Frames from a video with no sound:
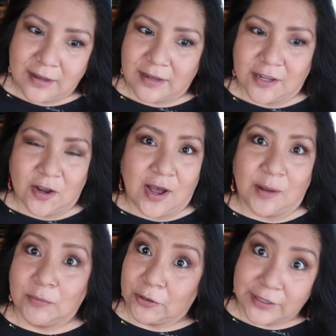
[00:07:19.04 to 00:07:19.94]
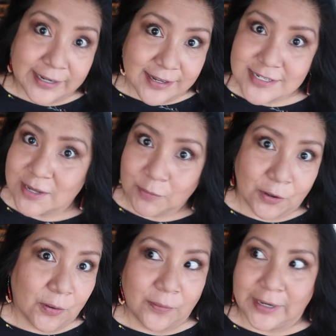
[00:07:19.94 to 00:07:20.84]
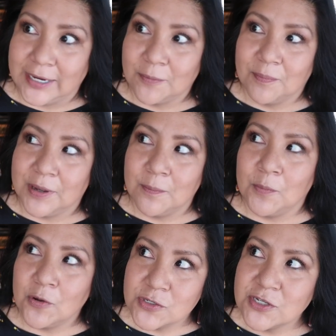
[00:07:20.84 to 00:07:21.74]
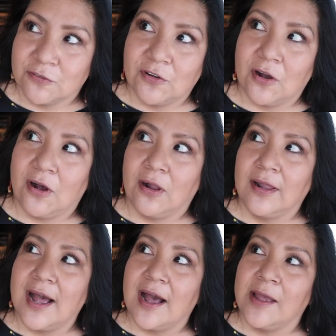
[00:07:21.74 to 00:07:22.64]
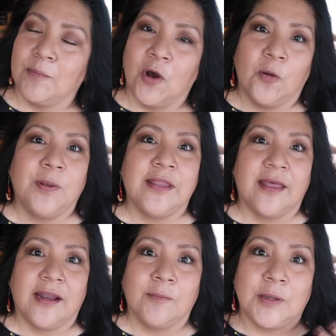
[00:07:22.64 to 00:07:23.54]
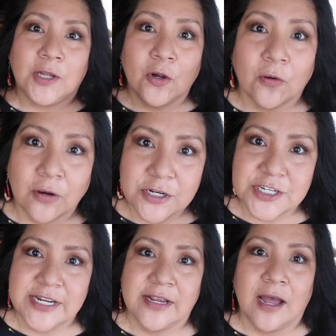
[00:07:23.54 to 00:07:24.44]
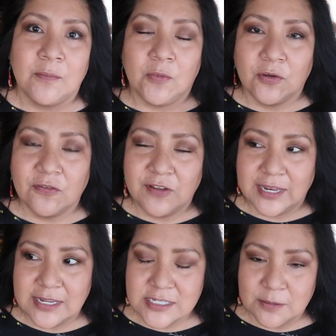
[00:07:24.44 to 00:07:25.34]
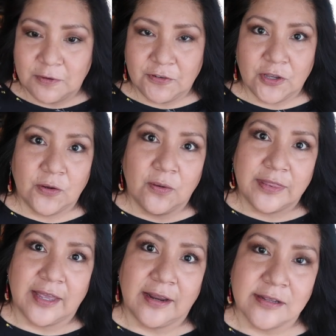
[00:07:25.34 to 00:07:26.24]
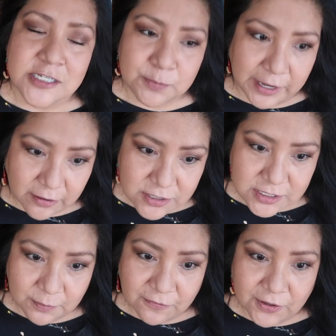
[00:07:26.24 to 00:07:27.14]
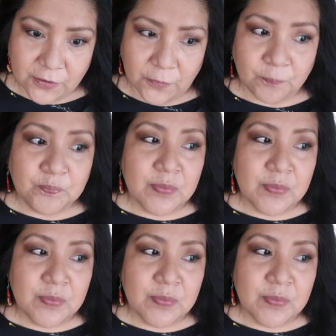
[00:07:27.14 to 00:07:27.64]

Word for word: you know, I'm learning as I'm going, but most of all, I'm hoping that I'm encouraging, I'm motivating some of you, that I inspire some of you